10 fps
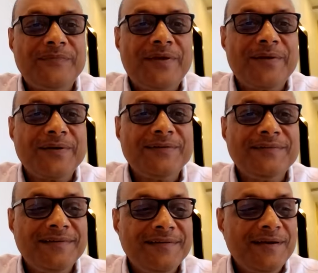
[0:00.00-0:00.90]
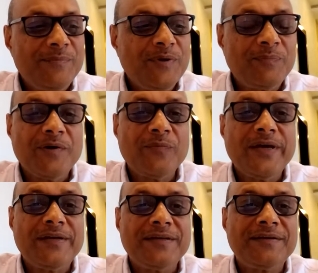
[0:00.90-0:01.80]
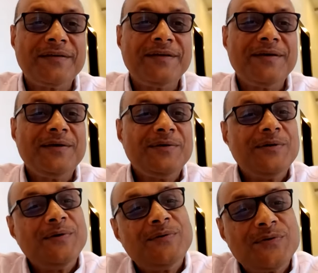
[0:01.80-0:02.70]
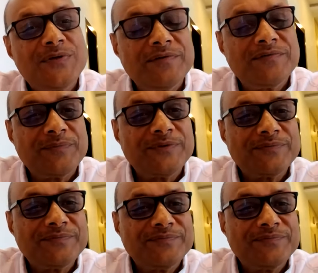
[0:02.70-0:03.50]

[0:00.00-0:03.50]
Kiran, people are waiting to hear from you.